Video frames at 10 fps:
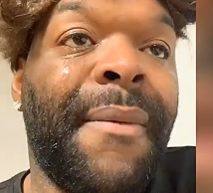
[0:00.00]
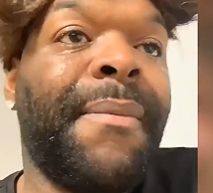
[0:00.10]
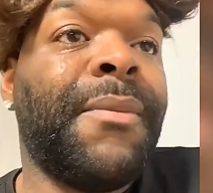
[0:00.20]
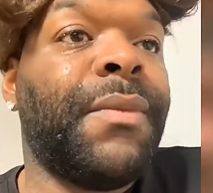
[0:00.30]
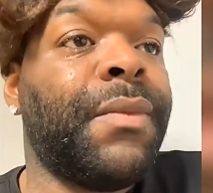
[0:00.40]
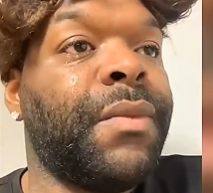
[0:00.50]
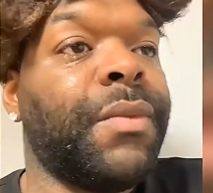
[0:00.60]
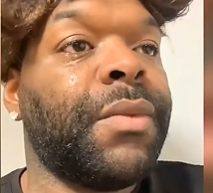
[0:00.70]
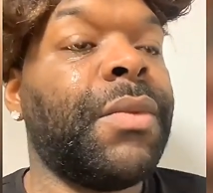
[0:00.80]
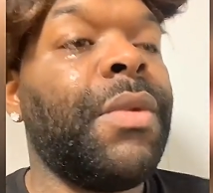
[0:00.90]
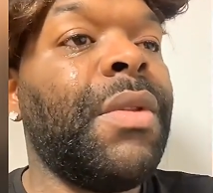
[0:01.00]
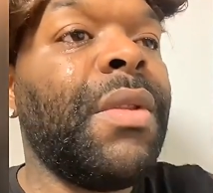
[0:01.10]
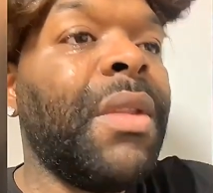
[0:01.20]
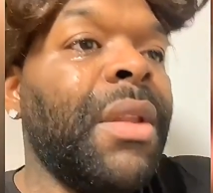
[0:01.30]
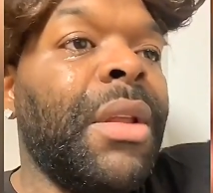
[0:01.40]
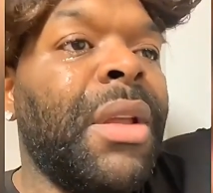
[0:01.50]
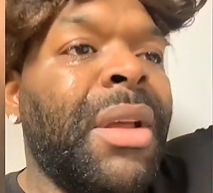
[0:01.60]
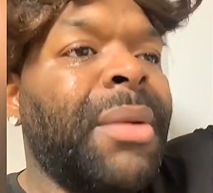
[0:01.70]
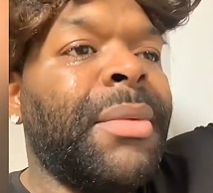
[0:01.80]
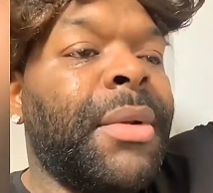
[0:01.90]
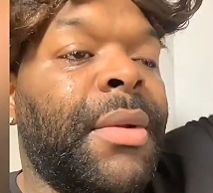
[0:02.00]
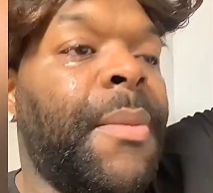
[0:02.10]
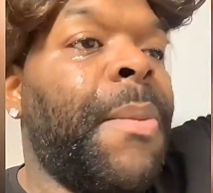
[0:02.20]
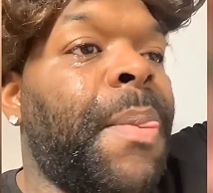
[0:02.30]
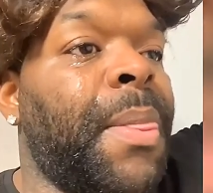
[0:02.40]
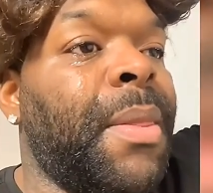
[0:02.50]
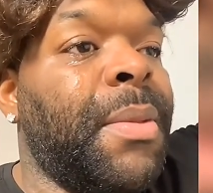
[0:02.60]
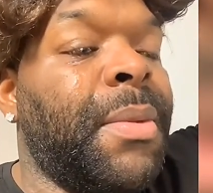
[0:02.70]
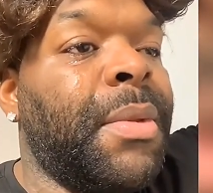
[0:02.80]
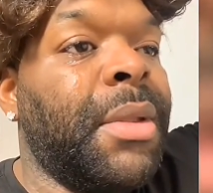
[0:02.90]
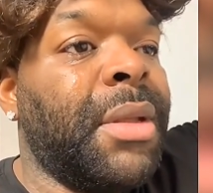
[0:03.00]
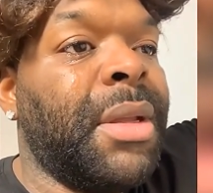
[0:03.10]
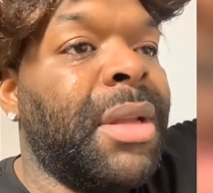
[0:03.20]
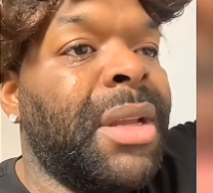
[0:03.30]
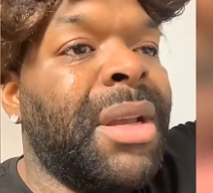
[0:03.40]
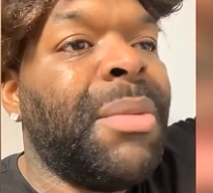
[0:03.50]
So you really crying because I ain't buy you no hair from the hair kingpin?